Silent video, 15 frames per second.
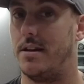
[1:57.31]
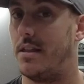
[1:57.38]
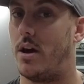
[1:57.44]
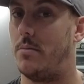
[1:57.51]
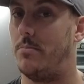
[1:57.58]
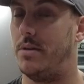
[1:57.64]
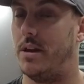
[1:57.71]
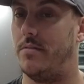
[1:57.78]

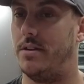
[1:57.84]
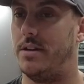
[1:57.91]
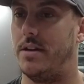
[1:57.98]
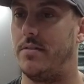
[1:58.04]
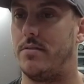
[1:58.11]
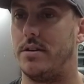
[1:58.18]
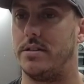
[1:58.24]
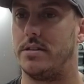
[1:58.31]
Quite a bit of a
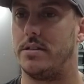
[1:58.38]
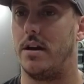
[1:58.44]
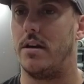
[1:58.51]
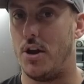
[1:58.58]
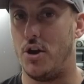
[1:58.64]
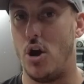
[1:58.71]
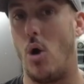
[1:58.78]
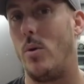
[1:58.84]
difference there.
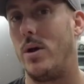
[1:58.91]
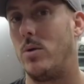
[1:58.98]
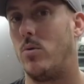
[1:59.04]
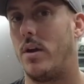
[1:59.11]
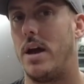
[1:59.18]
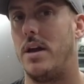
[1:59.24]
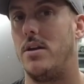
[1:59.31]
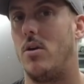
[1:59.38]
Knowing
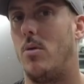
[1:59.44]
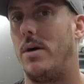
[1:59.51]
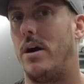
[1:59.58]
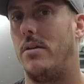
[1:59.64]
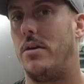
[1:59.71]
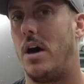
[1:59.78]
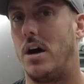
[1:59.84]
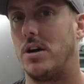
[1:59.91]
what I know
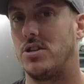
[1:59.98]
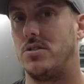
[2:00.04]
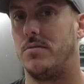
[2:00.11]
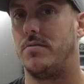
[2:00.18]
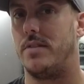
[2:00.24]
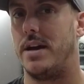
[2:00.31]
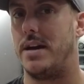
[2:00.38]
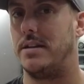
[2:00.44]
about Noctua
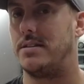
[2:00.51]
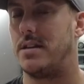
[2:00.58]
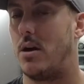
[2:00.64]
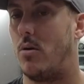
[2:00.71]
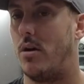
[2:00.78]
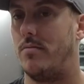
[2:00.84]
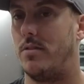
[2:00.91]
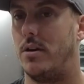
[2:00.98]
fans,
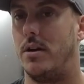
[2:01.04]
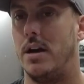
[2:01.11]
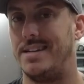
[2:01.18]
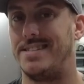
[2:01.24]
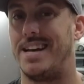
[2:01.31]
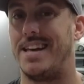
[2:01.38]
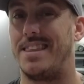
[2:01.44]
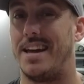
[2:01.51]
however,
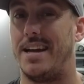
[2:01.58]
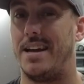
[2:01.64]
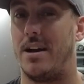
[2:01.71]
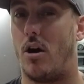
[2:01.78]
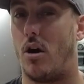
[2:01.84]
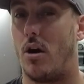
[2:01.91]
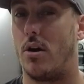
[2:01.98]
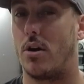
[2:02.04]
is that they
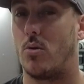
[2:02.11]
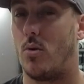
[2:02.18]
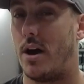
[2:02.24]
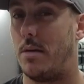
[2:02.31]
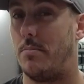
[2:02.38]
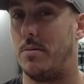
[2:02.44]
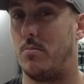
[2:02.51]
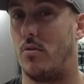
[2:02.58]
are
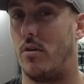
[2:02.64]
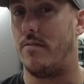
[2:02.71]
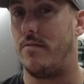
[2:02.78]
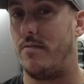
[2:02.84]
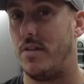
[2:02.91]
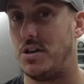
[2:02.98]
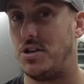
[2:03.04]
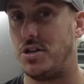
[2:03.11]
quite a bit
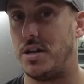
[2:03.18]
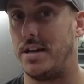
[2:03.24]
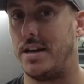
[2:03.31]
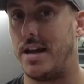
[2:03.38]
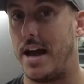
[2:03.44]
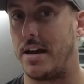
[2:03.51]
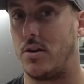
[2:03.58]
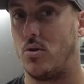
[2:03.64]
efficient
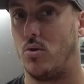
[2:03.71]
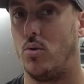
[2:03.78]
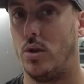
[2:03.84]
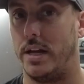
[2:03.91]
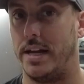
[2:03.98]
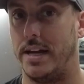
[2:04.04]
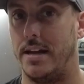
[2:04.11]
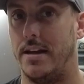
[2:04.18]
at
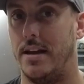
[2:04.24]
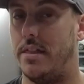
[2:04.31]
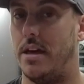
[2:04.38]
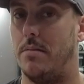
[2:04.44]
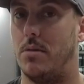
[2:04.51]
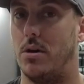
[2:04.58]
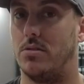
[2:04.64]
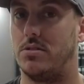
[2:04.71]
cooling
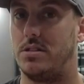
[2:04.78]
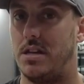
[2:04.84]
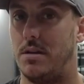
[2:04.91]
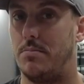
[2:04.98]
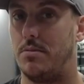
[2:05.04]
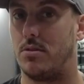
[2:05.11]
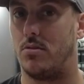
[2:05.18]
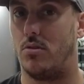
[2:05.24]
than most
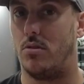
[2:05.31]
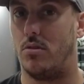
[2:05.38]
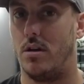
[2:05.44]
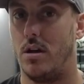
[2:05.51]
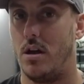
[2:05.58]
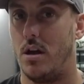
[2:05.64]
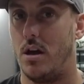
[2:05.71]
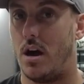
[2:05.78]

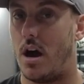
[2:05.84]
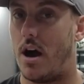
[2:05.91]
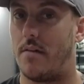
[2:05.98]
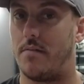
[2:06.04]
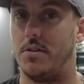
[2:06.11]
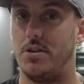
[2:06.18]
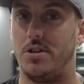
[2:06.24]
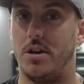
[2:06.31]
typical
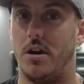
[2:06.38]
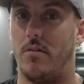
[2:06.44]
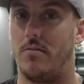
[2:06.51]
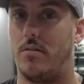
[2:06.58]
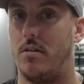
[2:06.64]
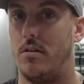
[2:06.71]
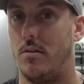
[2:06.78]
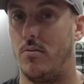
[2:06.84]
off-the-shelf
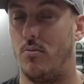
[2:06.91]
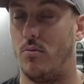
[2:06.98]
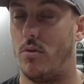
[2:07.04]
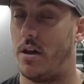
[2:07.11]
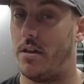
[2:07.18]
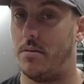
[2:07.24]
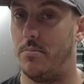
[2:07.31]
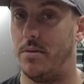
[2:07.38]

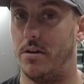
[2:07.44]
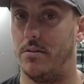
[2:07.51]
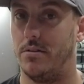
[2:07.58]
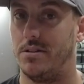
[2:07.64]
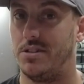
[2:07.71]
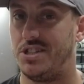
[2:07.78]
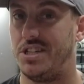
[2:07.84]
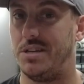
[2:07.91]
run-of-the-mill
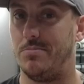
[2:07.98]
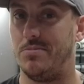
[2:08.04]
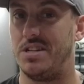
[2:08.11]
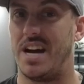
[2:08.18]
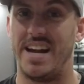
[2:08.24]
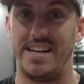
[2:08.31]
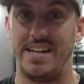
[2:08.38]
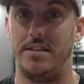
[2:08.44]
cheap
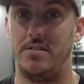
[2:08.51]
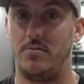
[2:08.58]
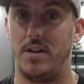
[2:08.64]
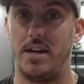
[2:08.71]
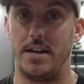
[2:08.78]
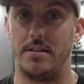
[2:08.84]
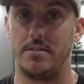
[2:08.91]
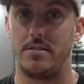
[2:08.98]
Chinese
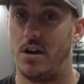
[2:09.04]
fan.